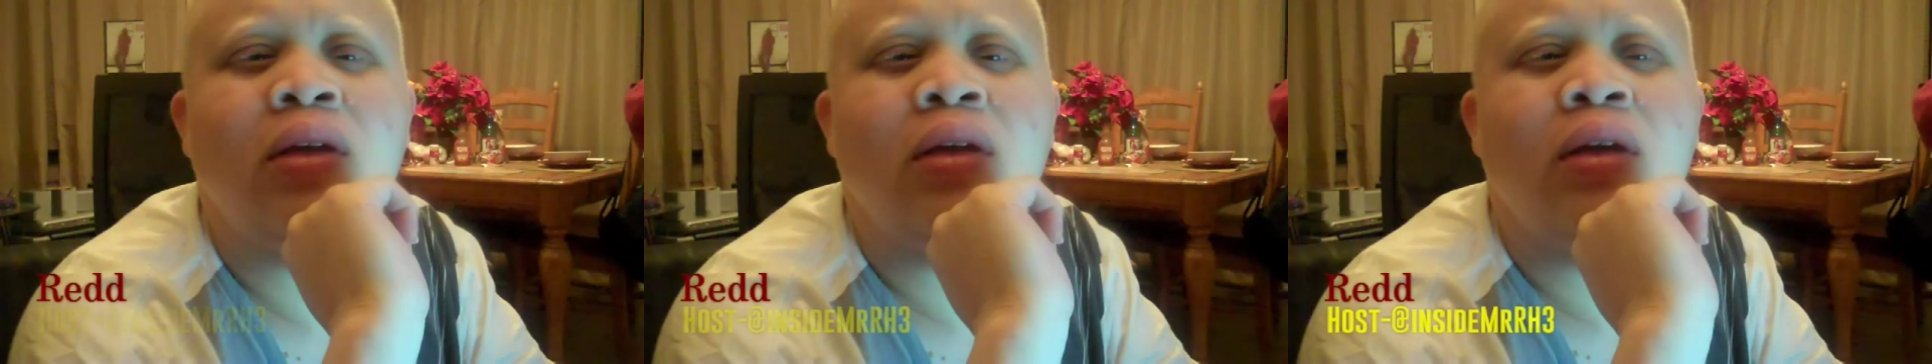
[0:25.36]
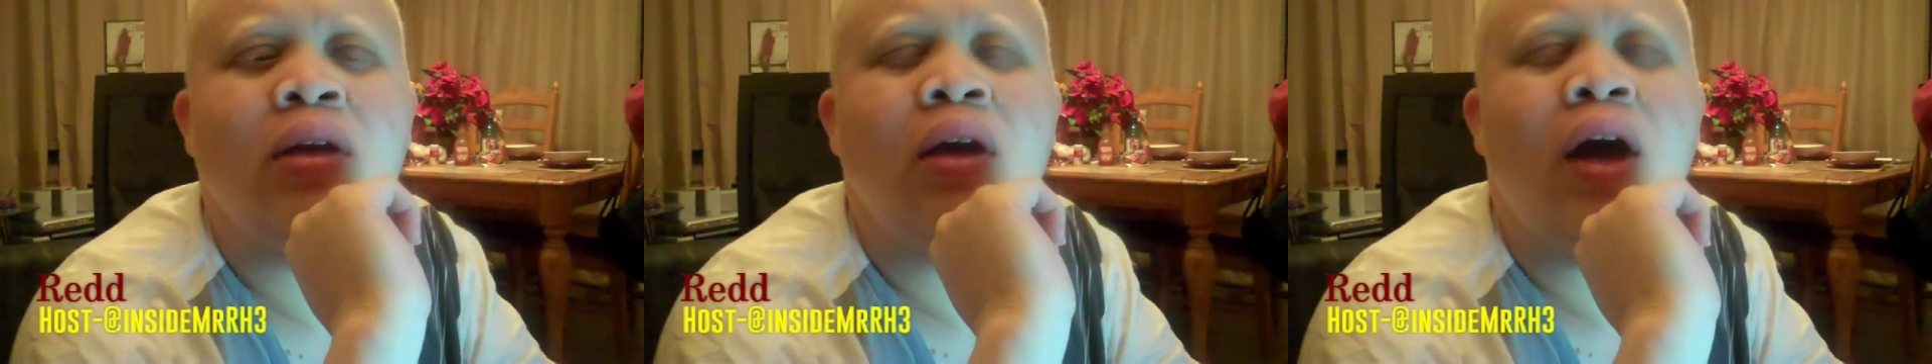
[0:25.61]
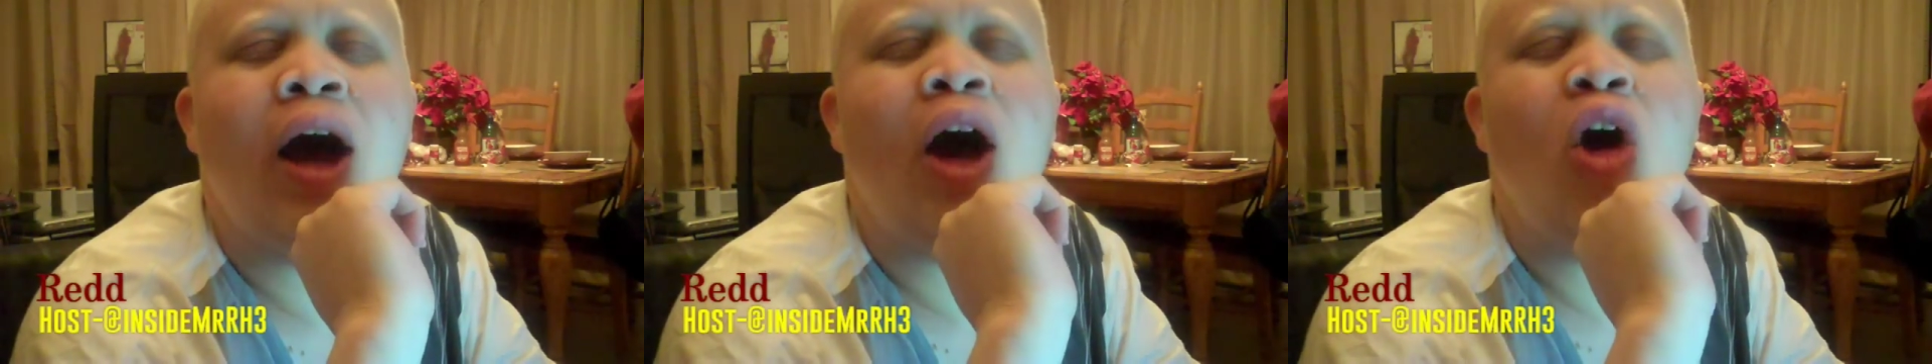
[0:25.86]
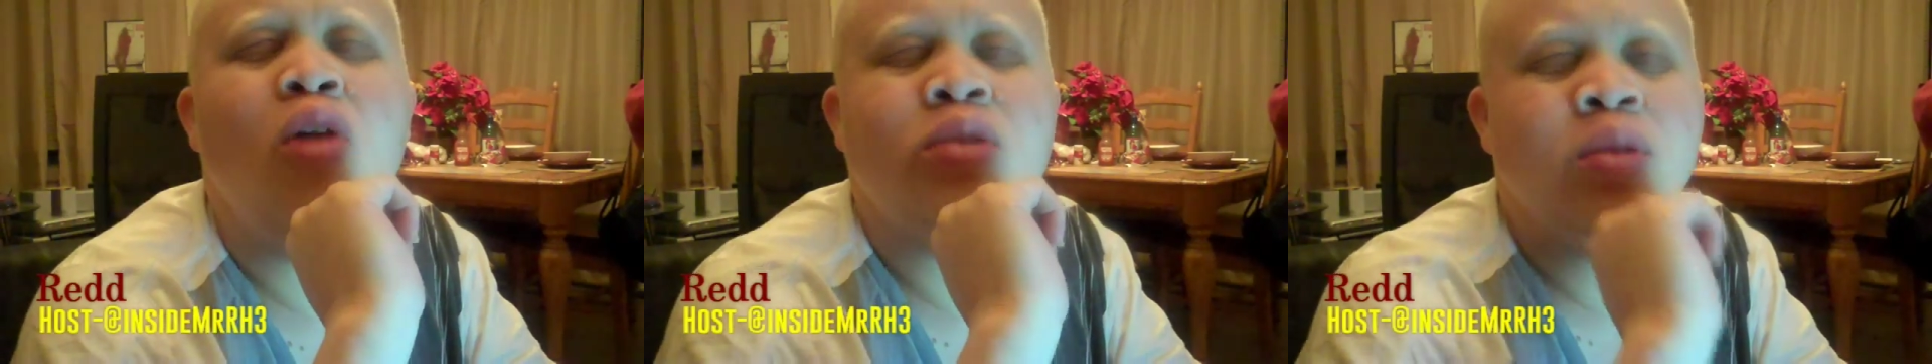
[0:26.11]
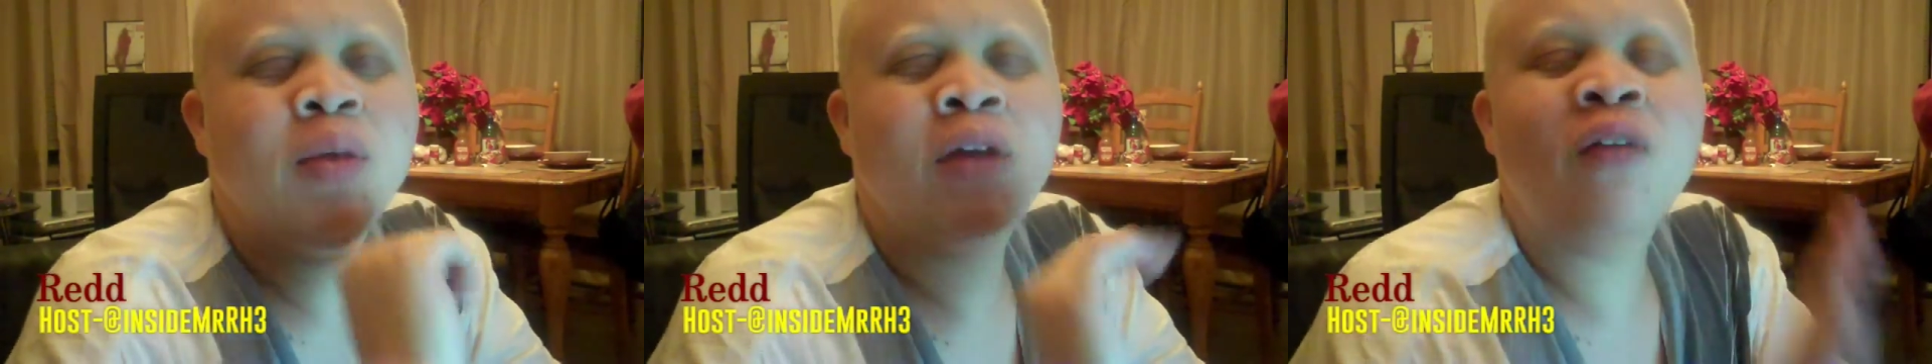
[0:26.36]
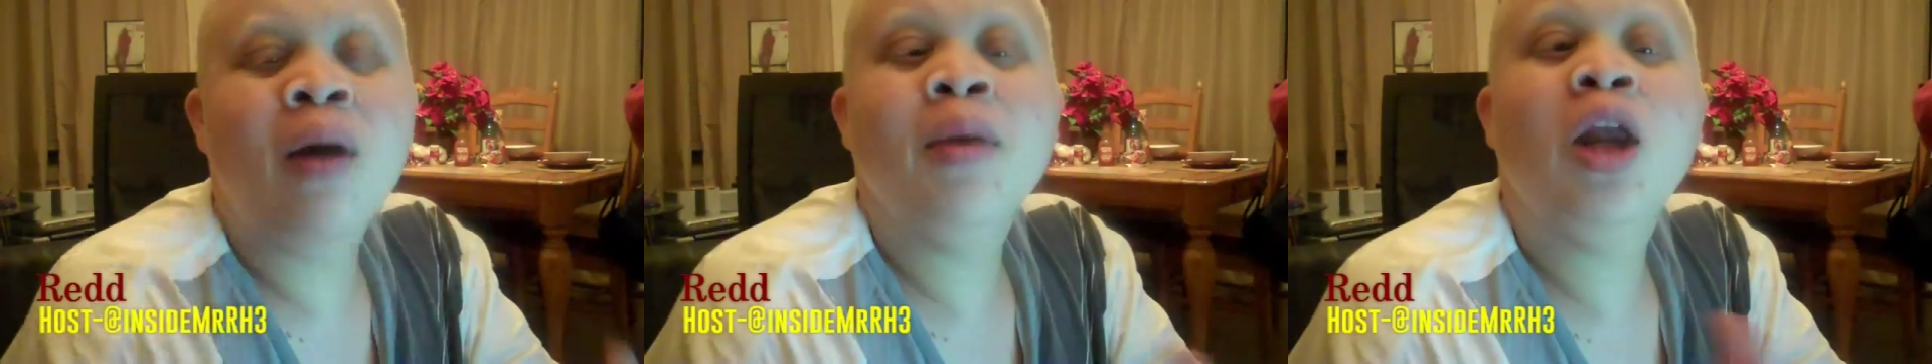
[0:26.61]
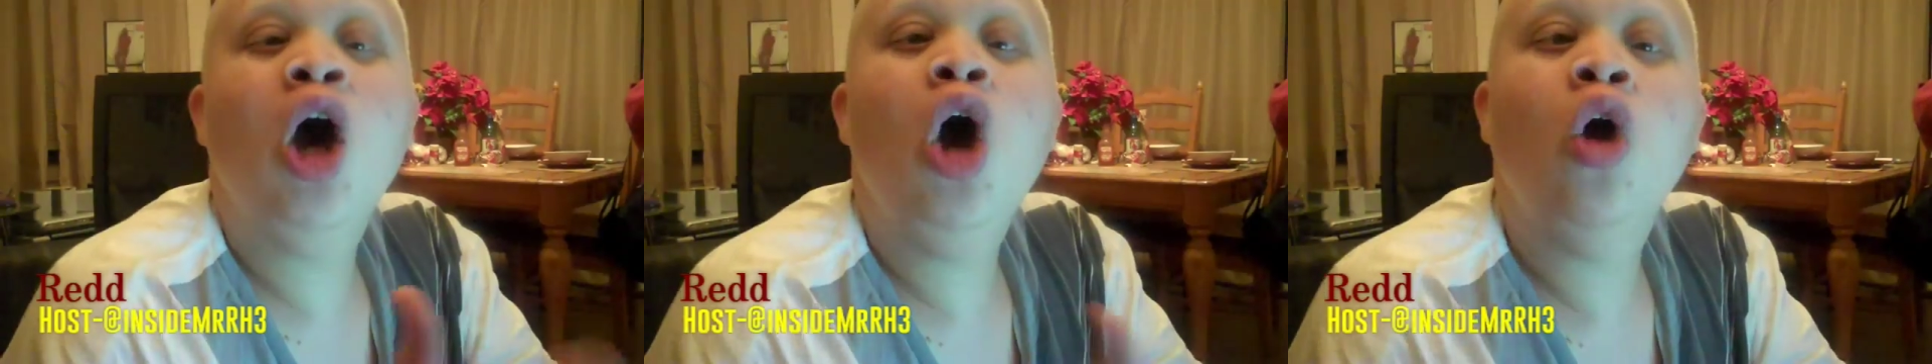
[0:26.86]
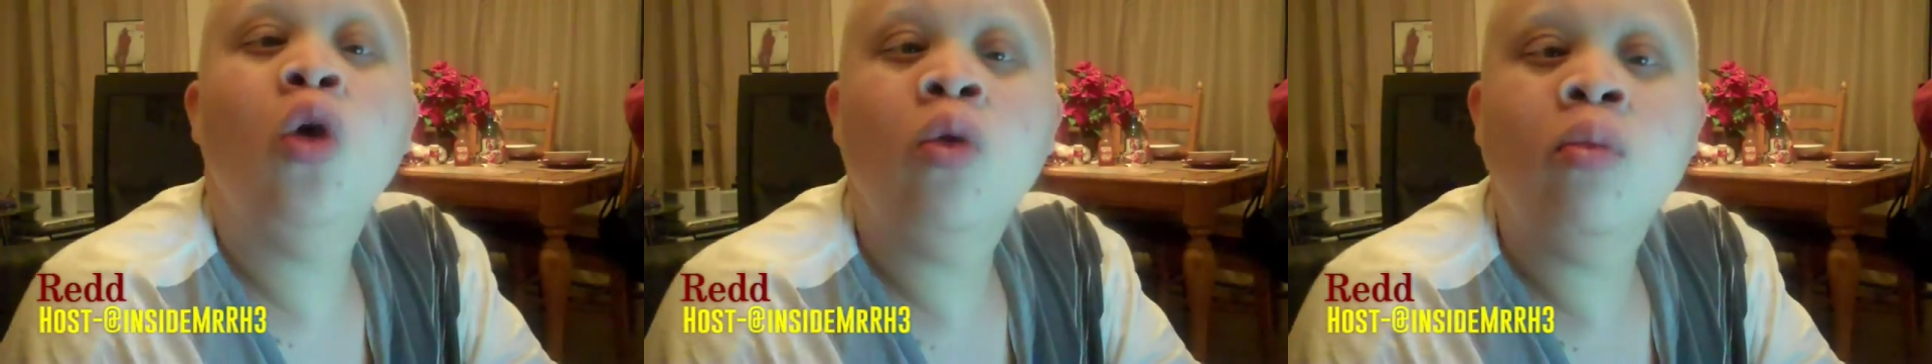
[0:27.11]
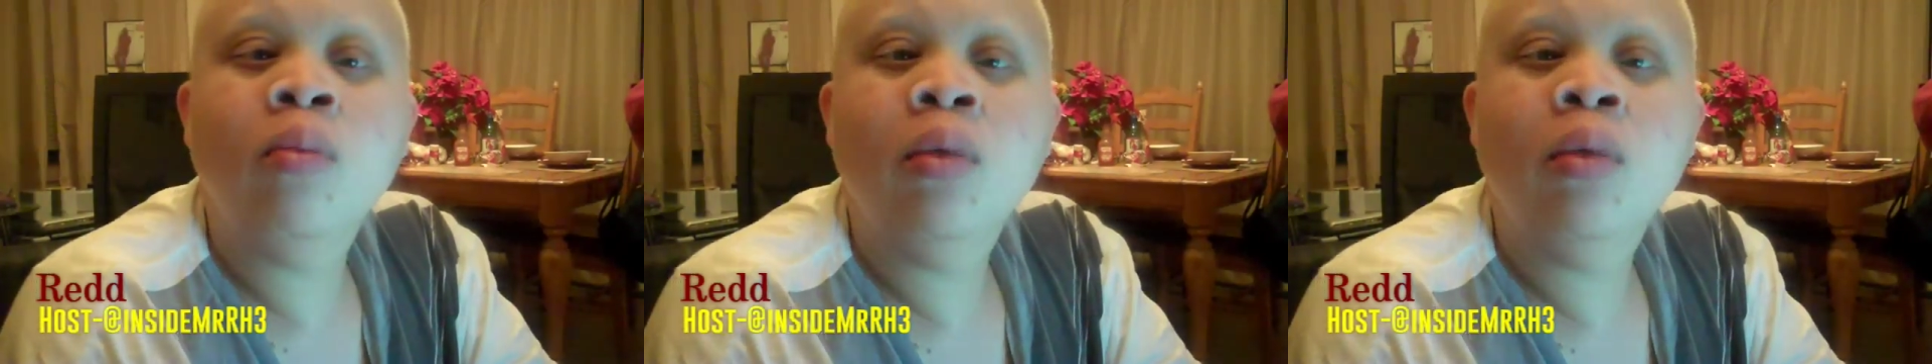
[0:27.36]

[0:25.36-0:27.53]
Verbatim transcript: know that I rock Christ in my life